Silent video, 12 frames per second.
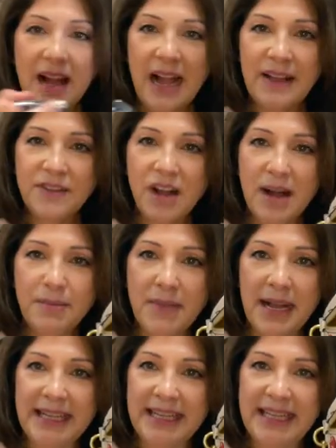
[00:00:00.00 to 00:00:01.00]
I've got
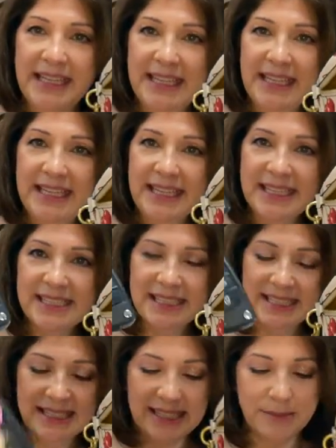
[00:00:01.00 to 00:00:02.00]
my keys.
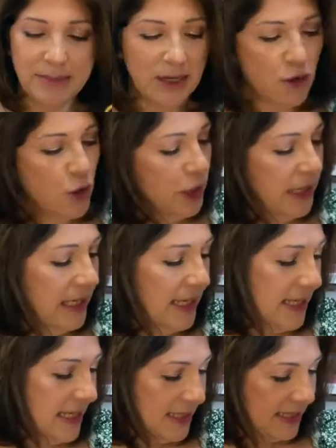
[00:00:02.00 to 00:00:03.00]
My car
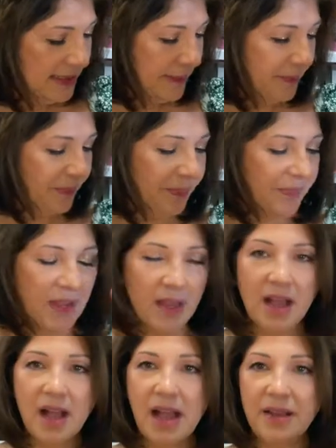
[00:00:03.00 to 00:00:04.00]
keys.
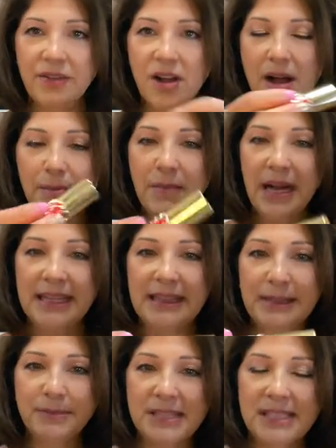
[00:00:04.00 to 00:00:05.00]
I've got my
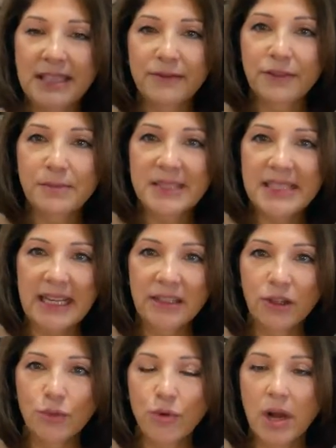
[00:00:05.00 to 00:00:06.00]
lipstick from Saint
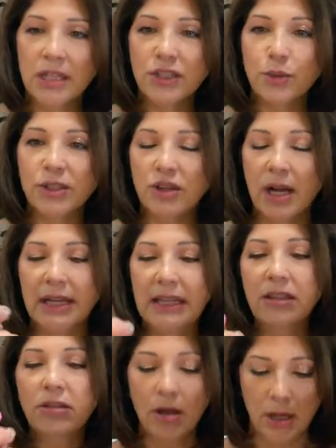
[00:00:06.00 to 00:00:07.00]
Laurent, which I
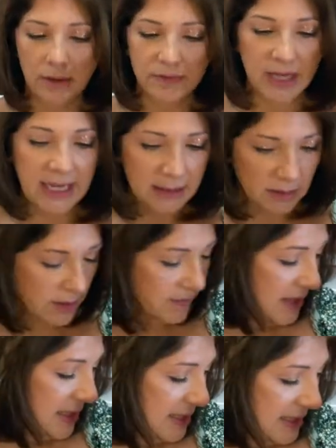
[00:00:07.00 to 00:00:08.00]
love. I love
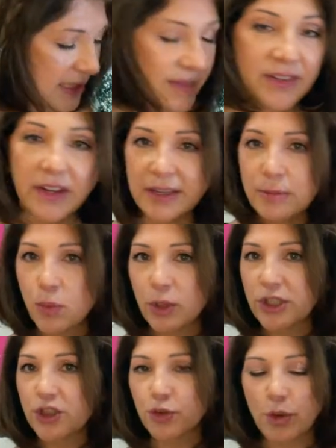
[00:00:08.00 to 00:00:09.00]
this. It's very
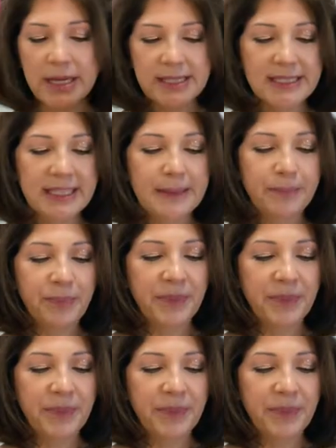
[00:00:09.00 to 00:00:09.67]
moisturizing.